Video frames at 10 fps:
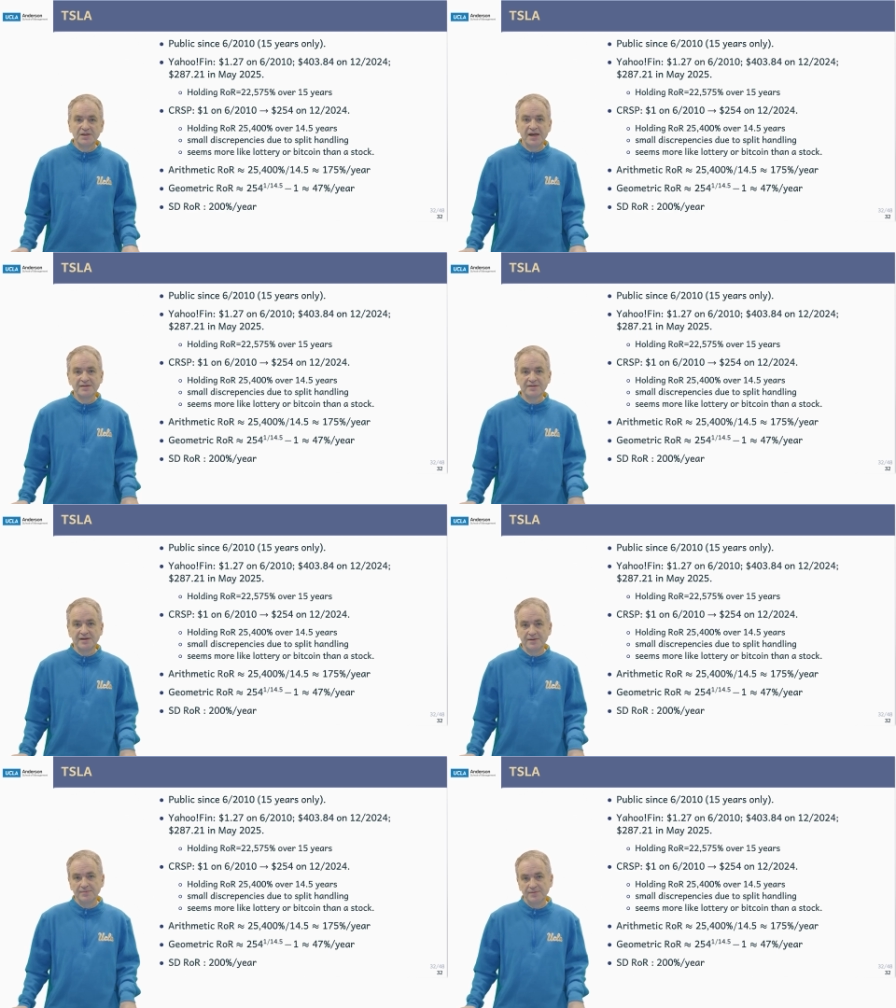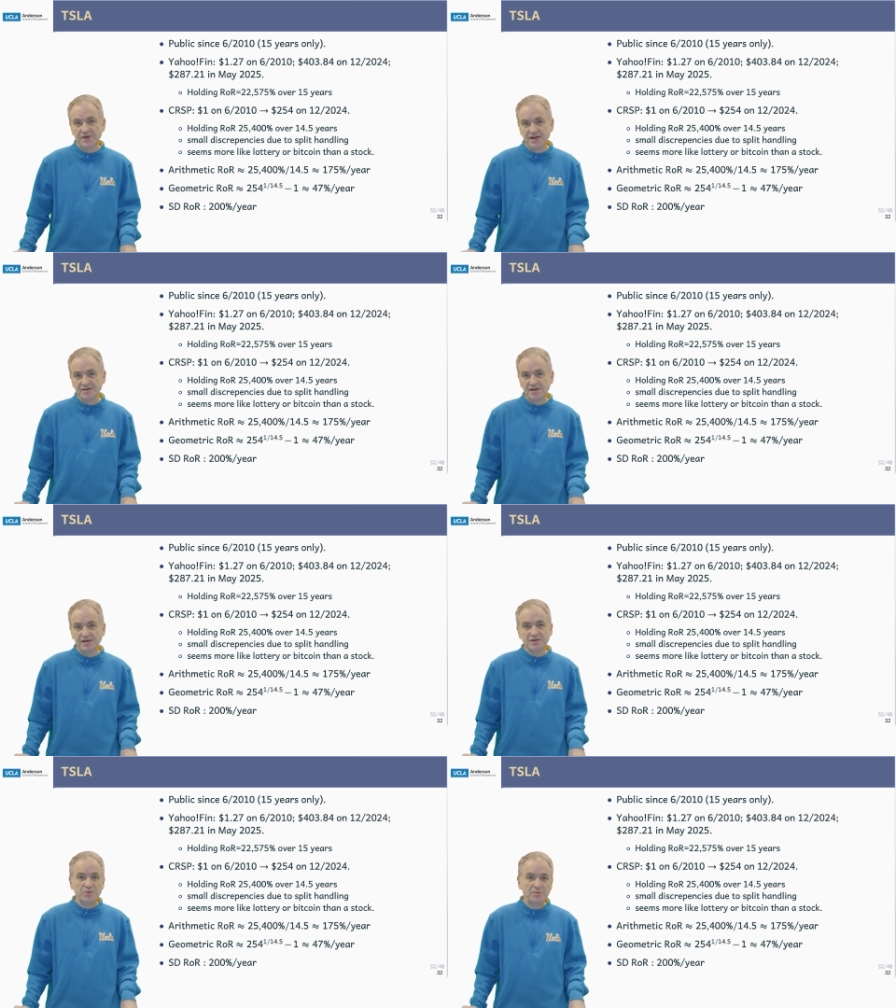Tesla. Tesla
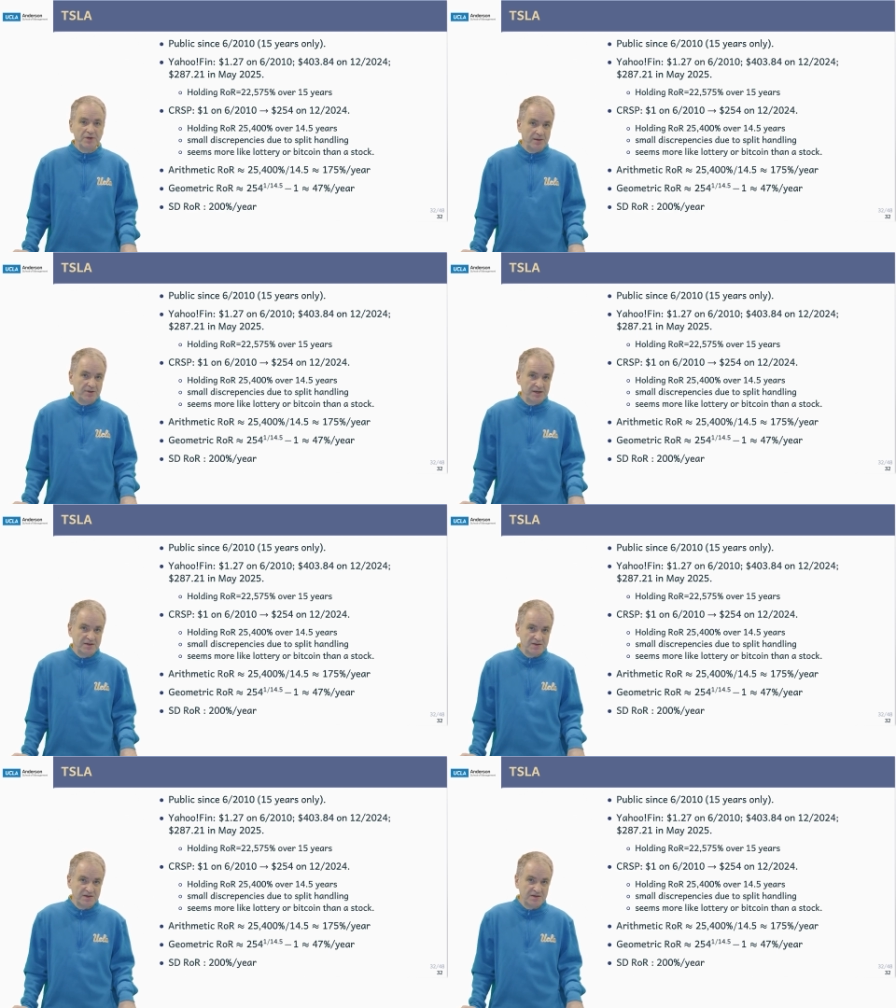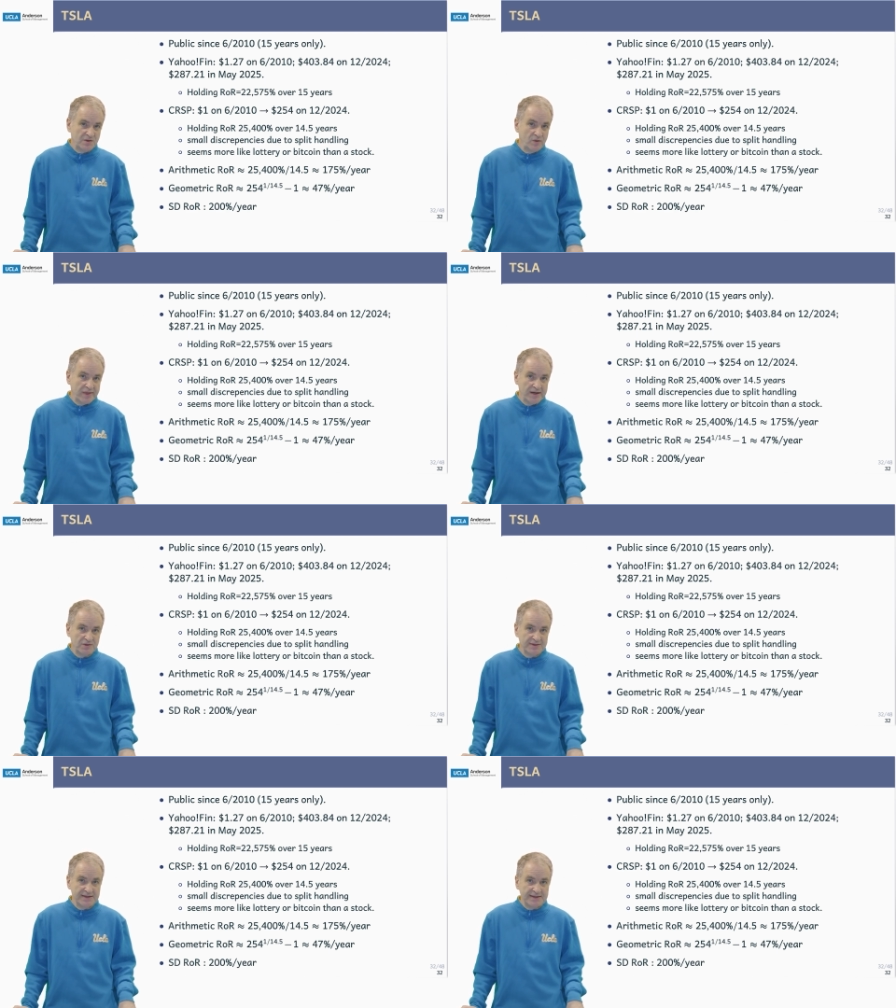has been public since
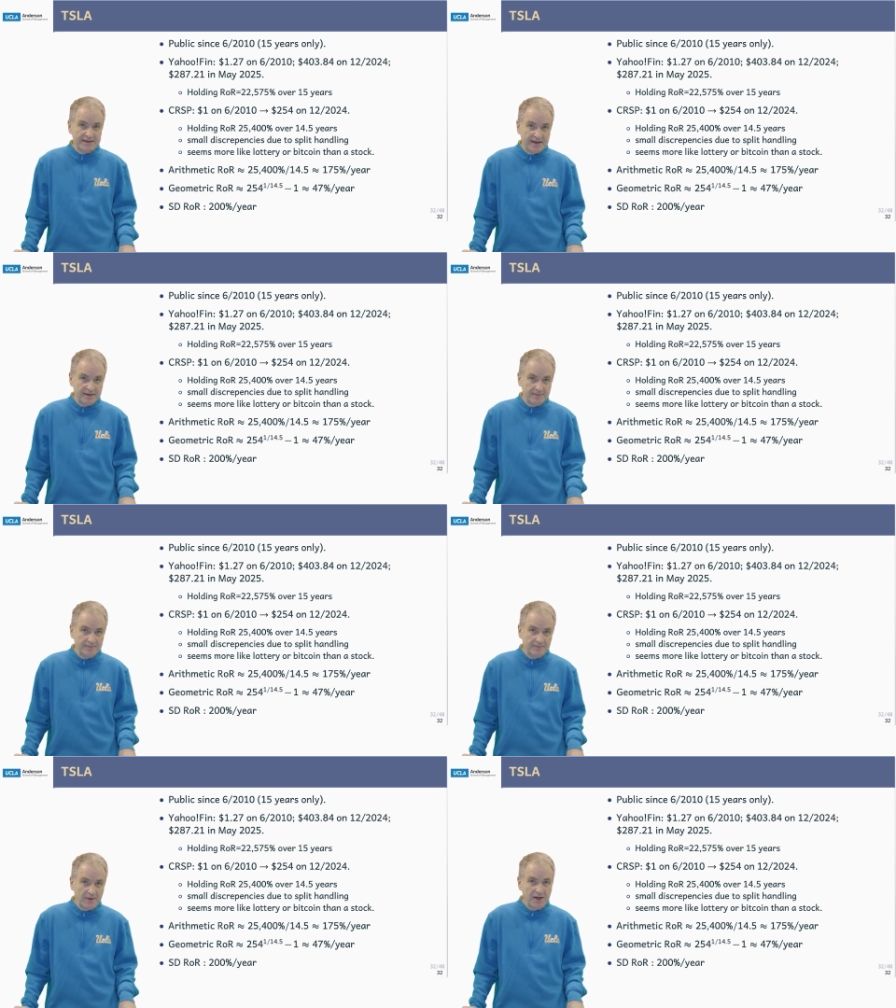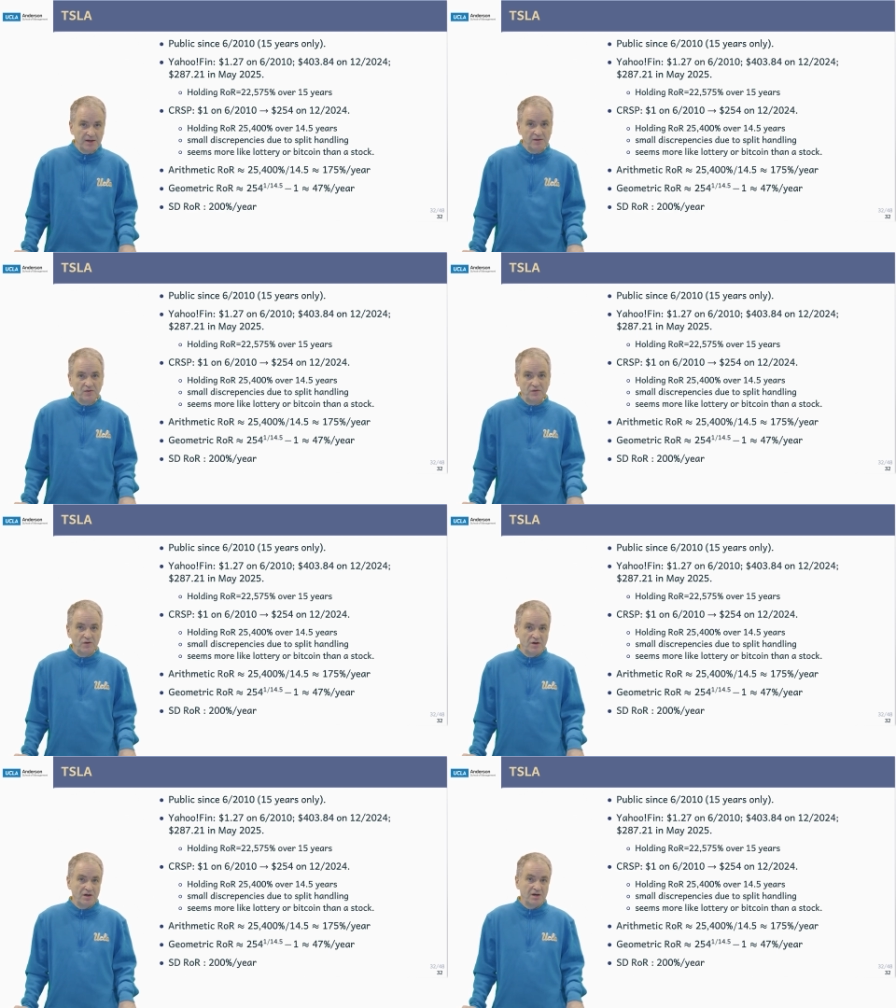2010
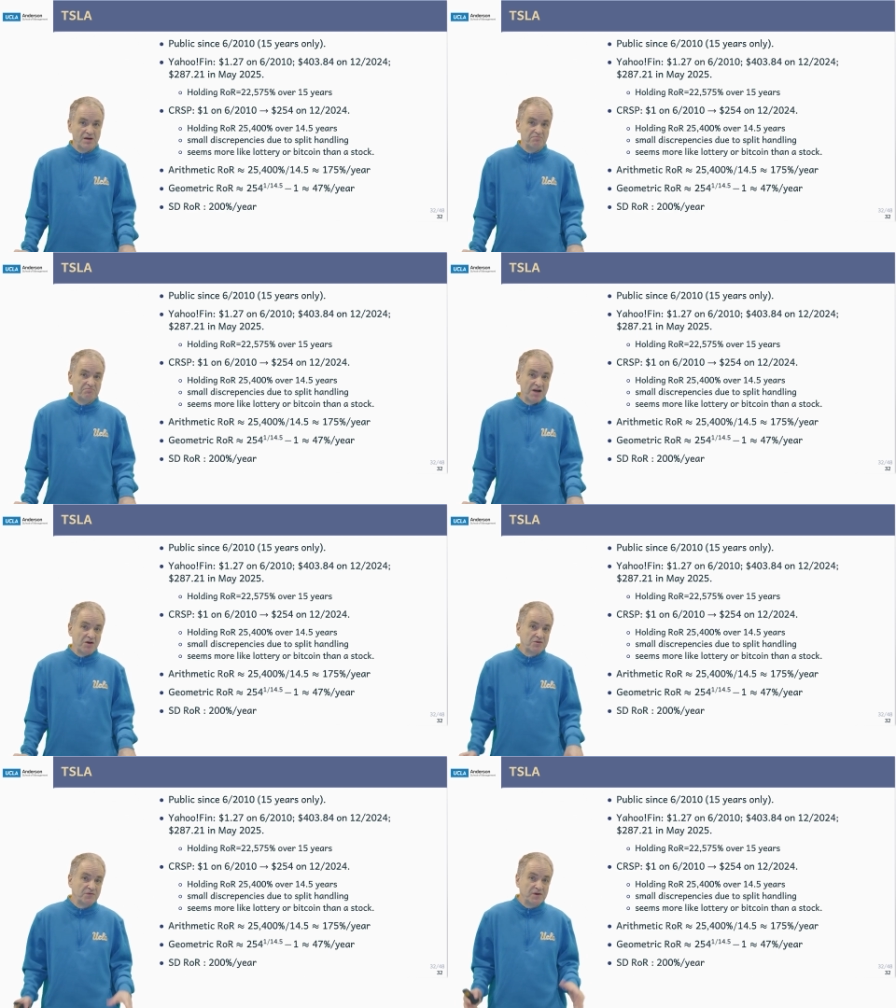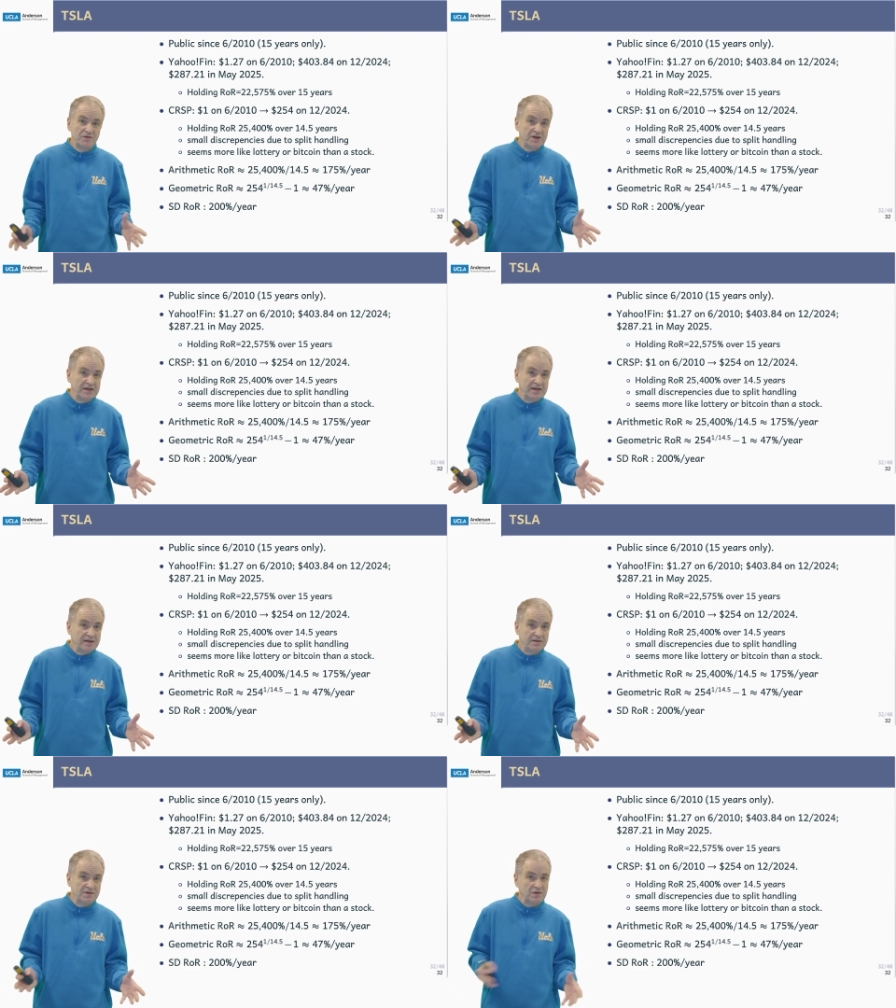for about 15
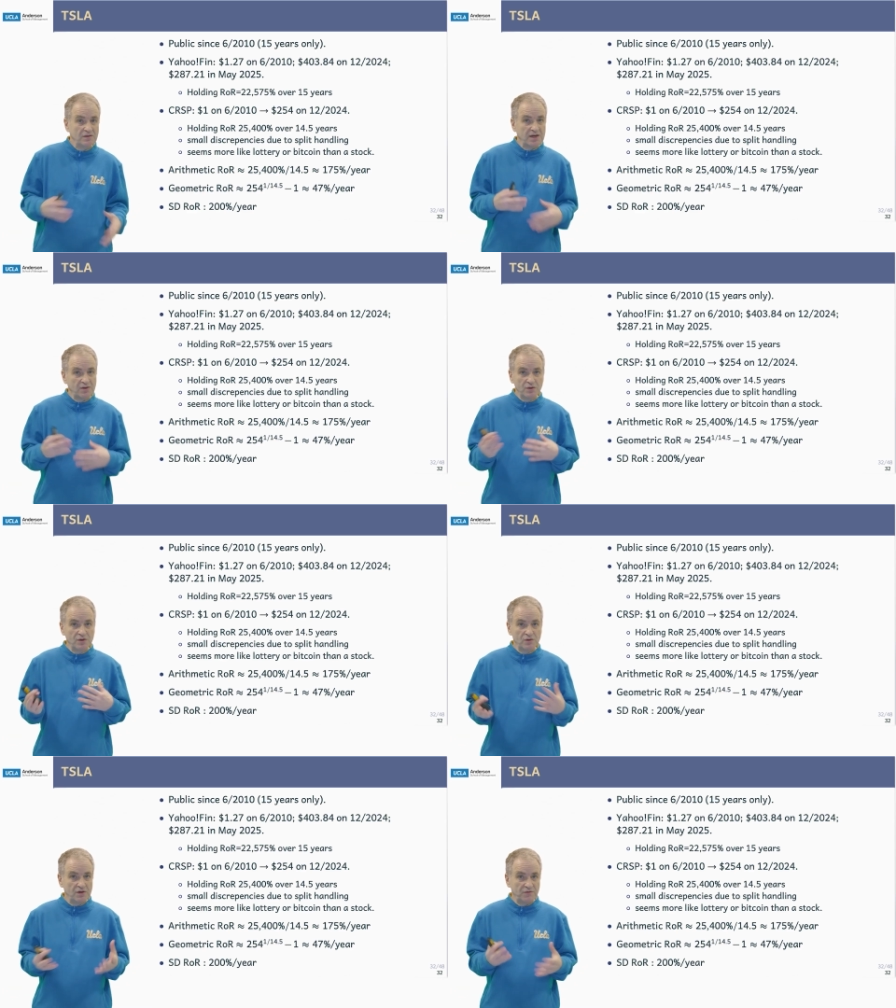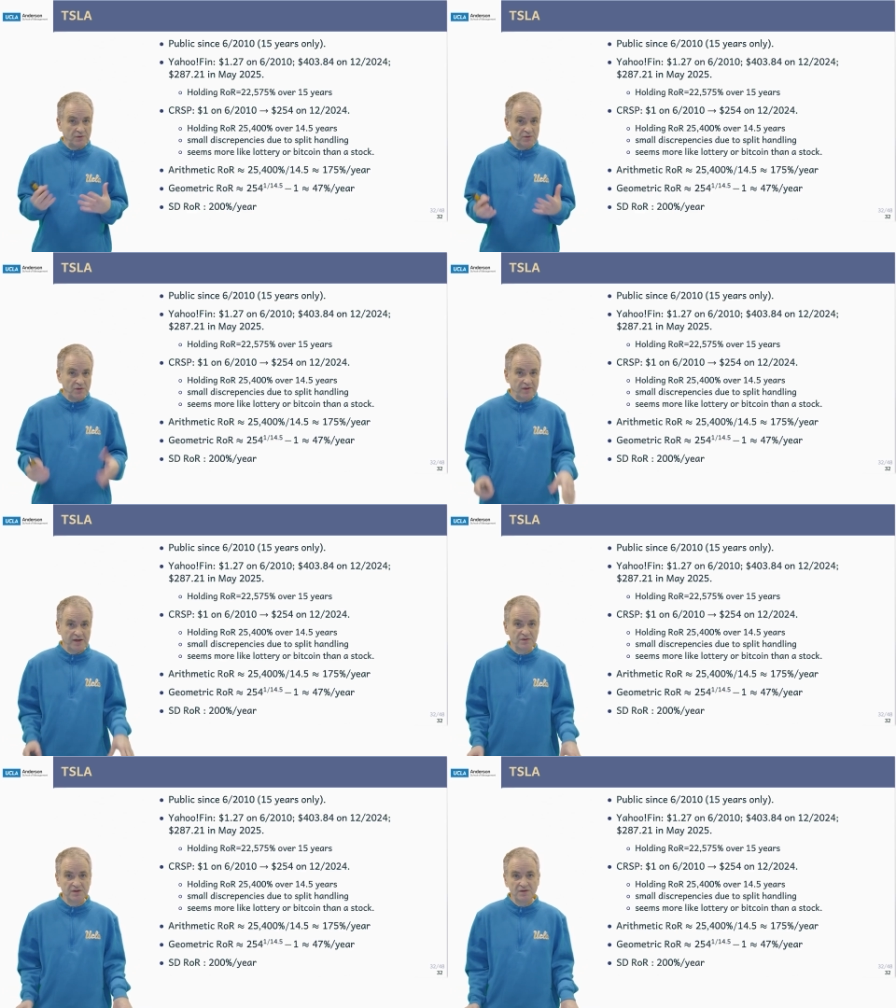years, so I couldn't do it from
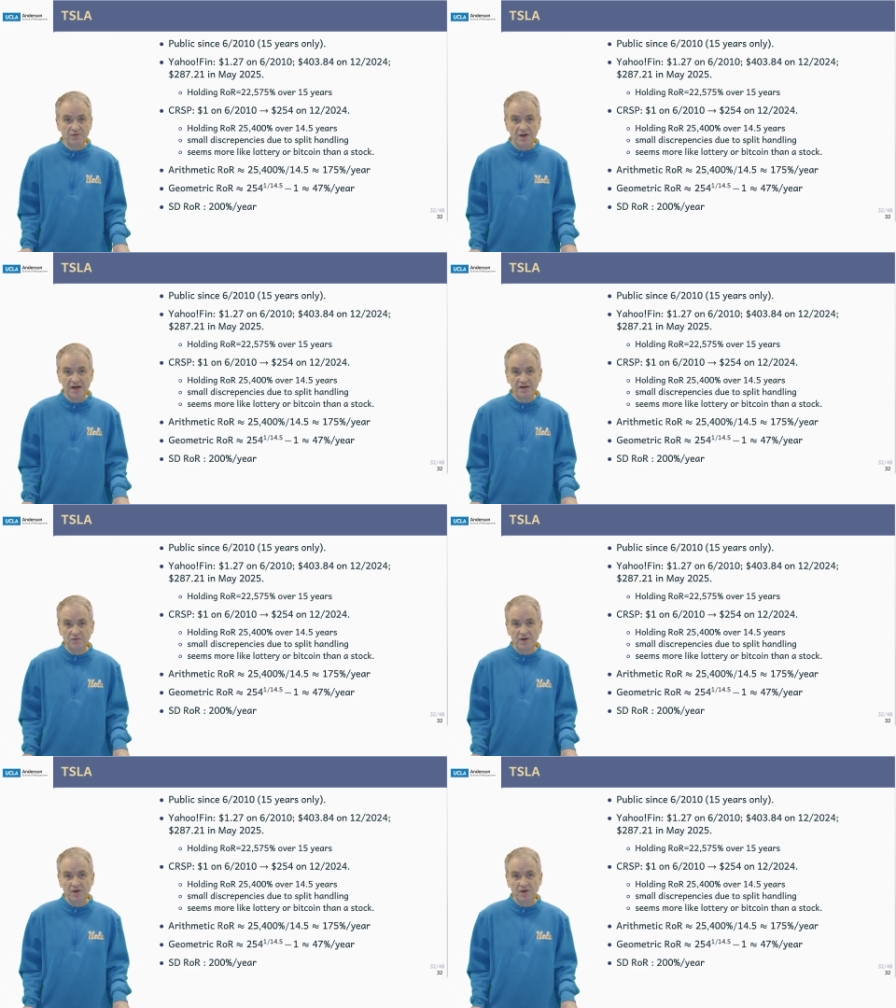2005.